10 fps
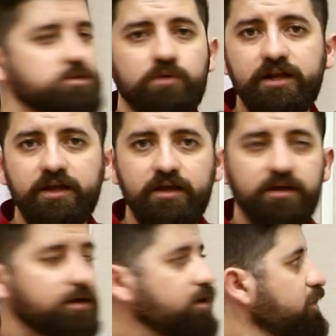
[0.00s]
is what?
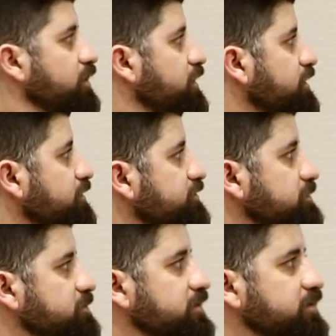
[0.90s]
Uh,
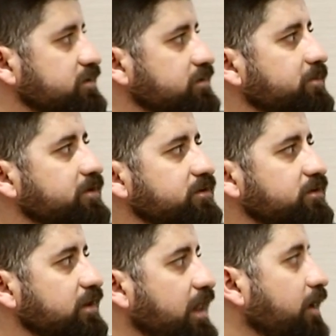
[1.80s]
dependent
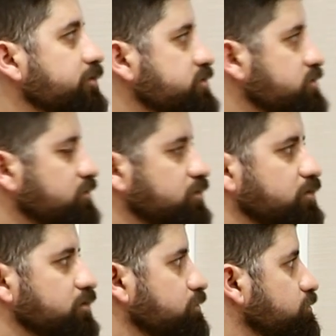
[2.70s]
independent clause.
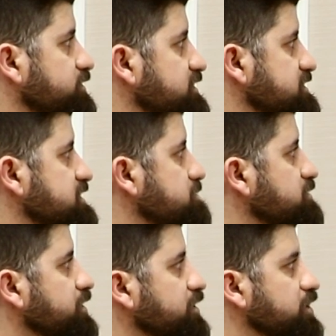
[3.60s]
Uh, what does this
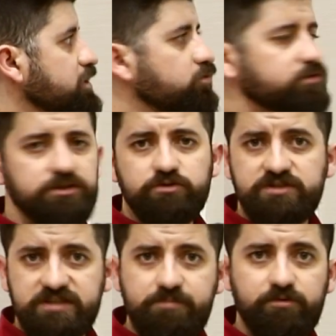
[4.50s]
mean? In order to
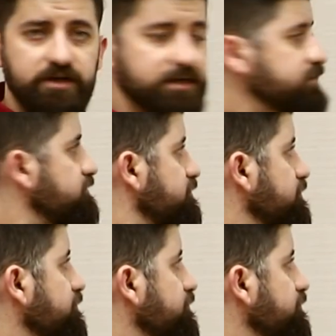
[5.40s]
separate